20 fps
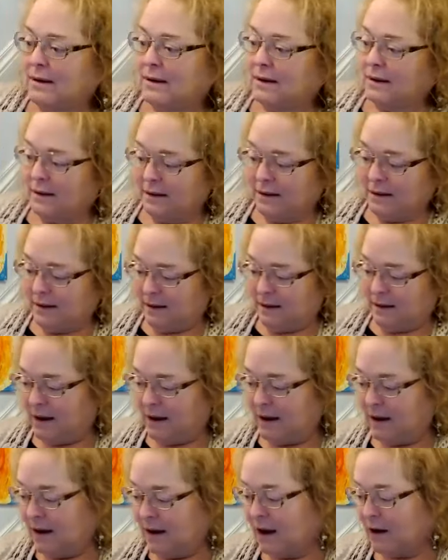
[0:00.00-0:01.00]
I
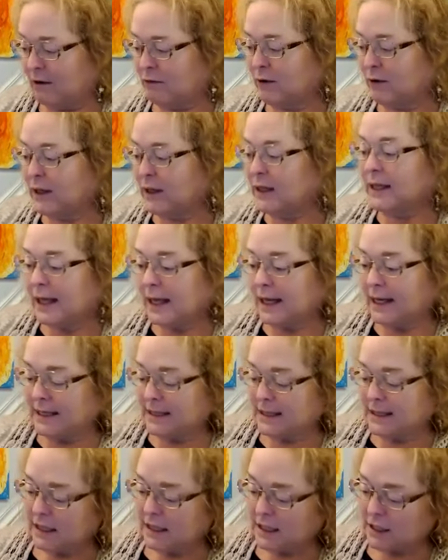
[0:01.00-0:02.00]
really like
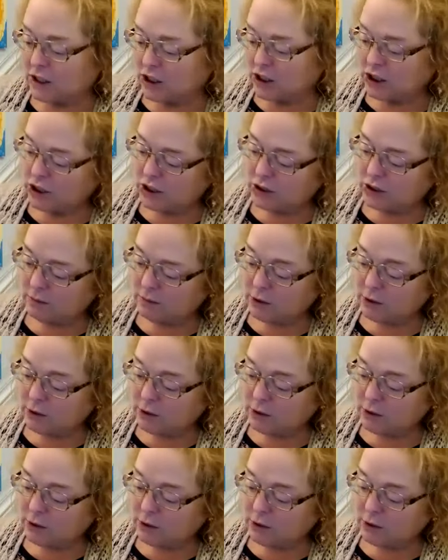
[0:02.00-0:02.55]
touch,